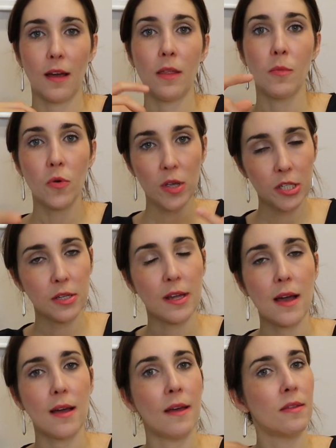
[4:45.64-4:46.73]
And the more you do
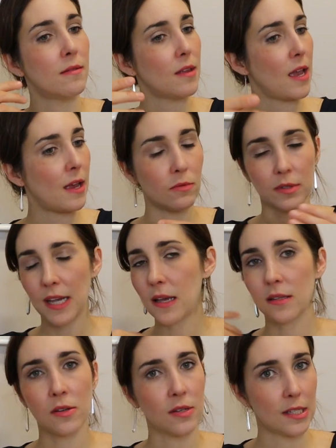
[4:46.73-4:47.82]
that, and it will
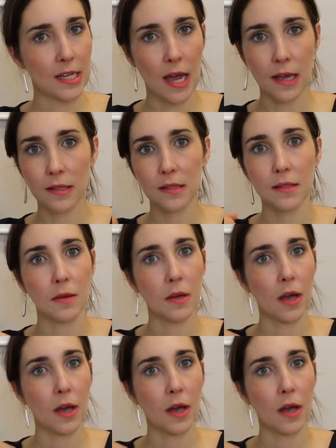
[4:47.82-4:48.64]
take as long as it takes,